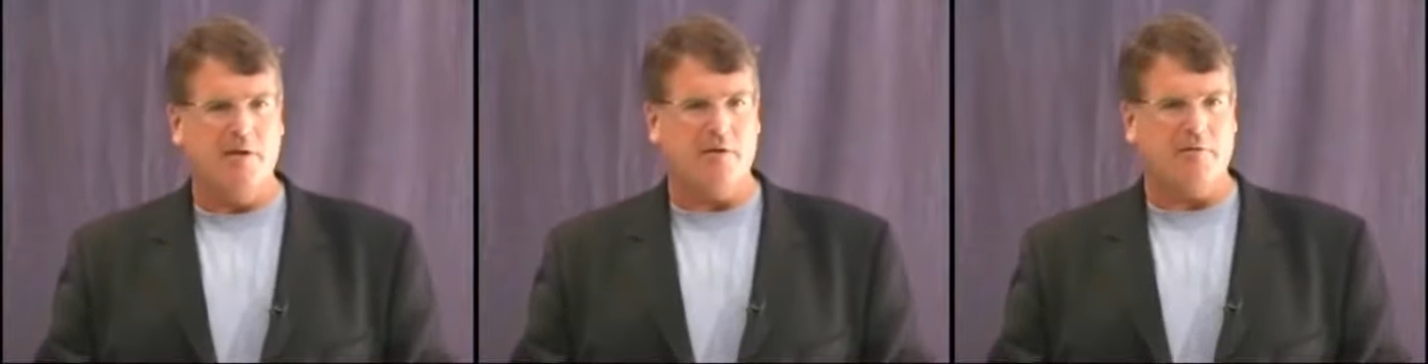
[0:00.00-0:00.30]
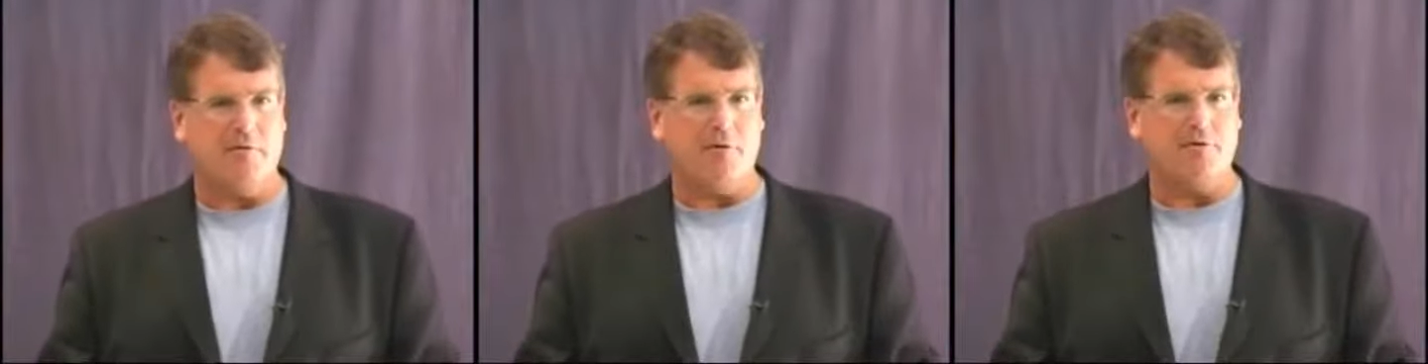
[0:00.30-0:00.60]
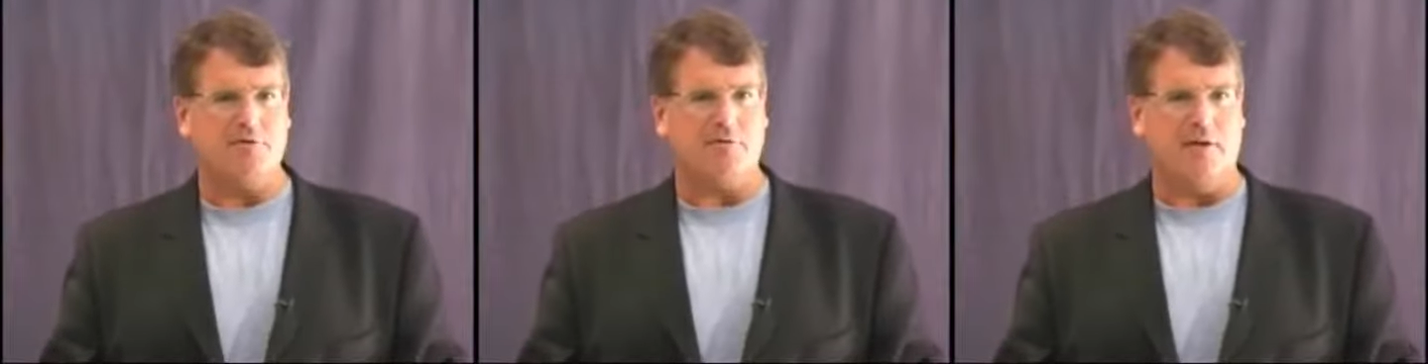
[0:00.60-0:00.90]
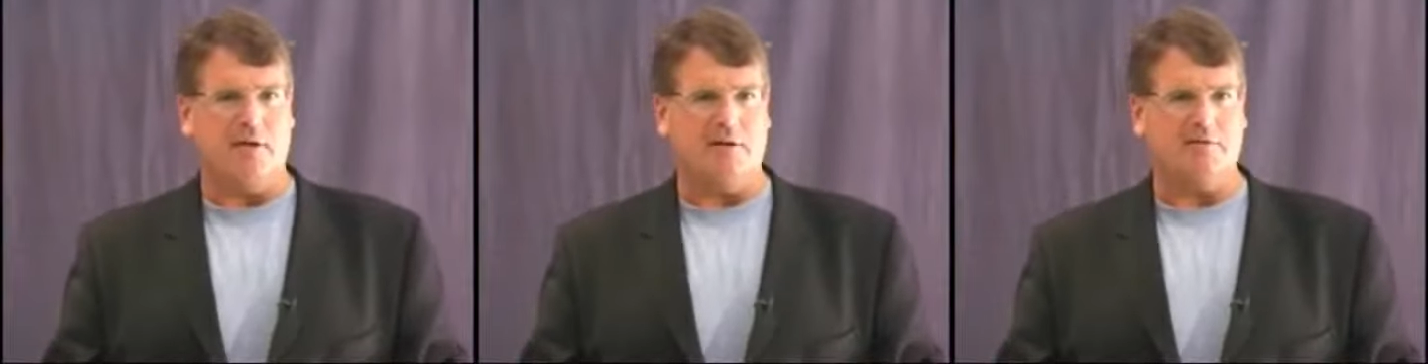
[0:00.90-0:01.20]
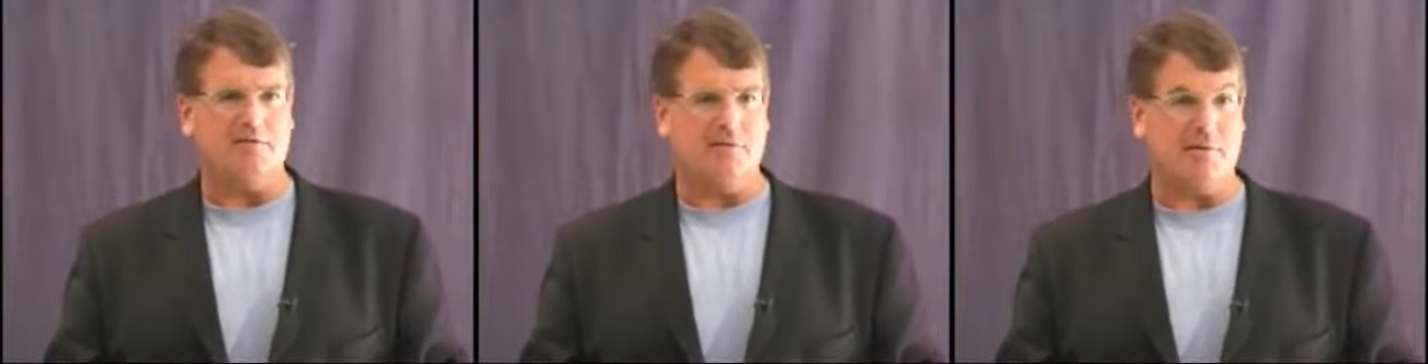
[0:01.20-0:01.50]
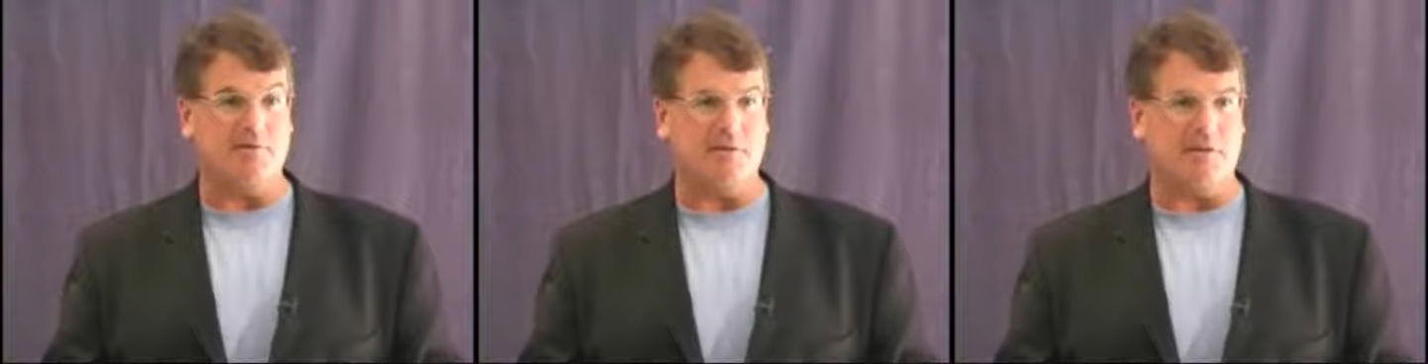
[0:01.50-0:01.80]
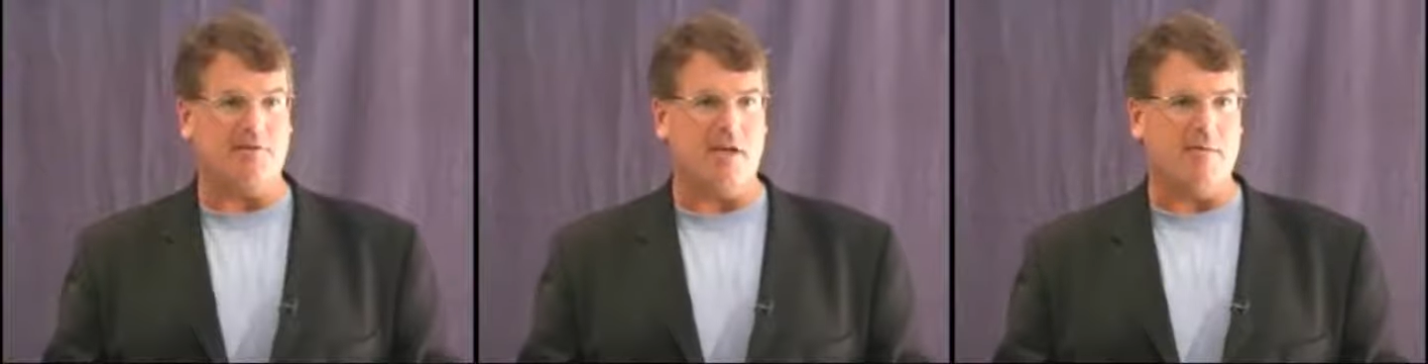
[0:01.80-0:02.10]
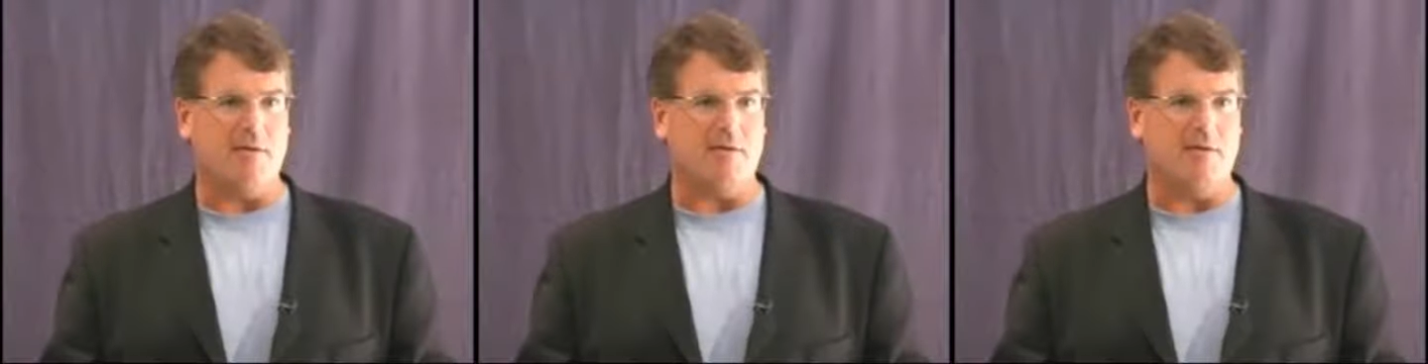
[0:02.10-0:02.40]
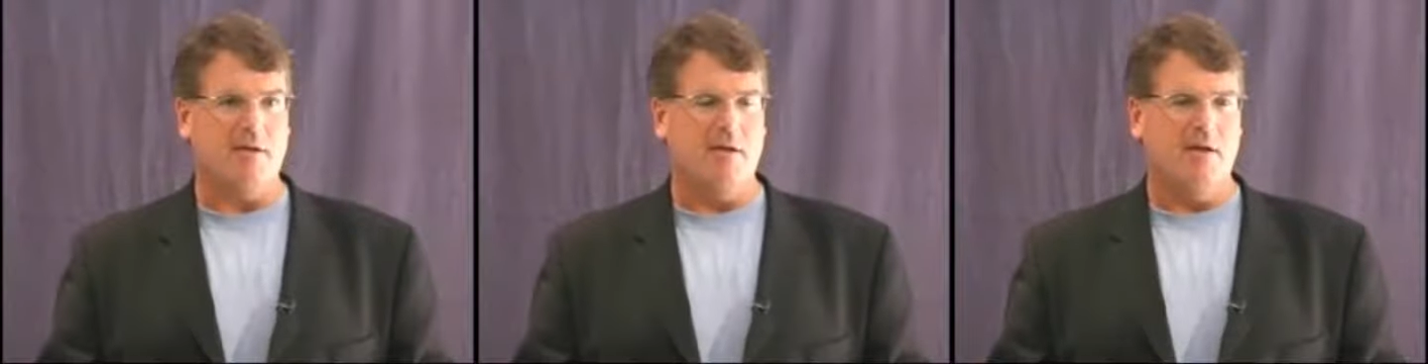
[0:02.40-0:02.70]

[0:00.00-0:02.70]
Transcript: who first seriously examined,